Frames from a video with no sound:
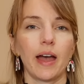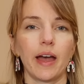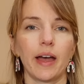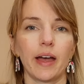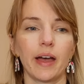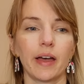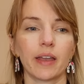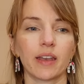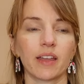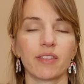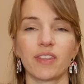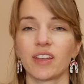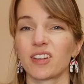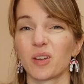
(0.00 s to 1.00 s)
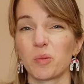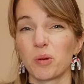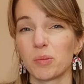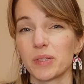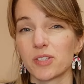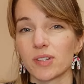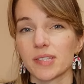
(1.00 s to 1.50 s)
and I think I could
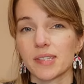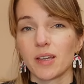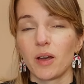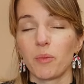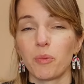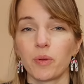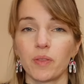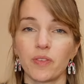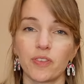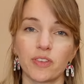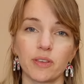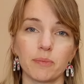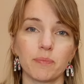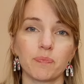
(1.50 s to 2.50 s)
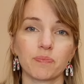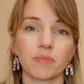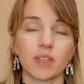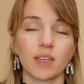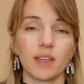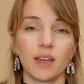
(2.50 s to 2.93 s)
probably dress it up with some